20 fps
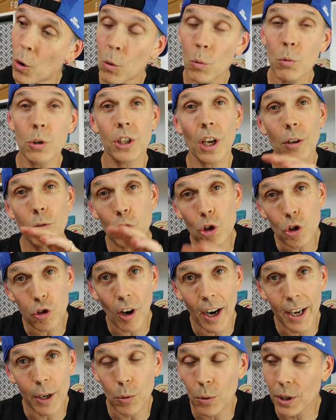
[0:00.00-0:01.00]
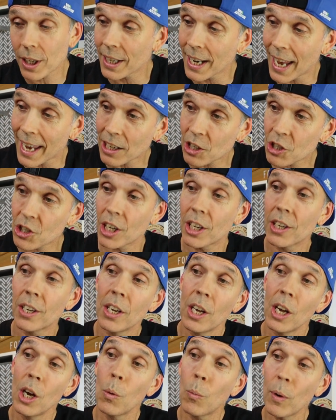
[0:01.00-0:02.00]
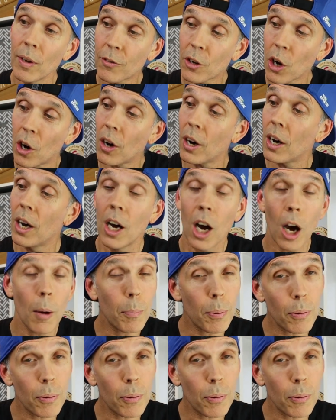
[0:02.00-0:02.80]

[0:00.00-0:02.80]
also trail connection. We've got a